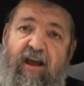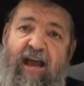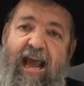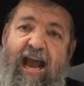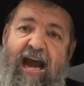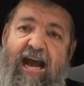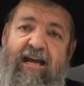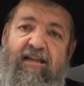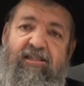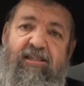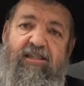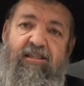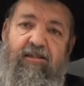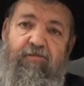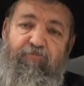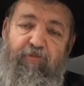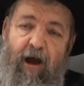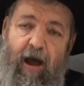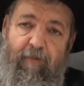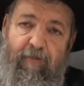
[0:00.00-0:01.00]
Katz
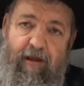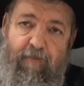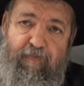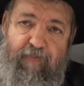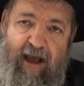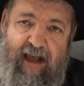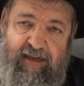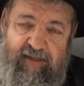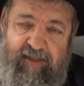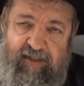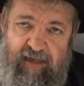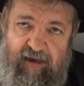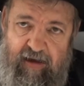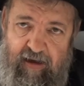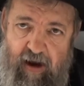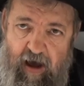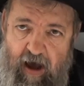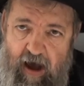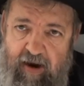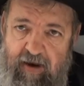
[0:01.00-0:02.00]
is probably basing
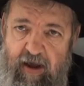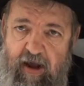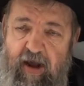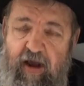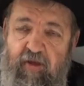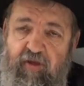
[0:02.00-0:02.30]
it on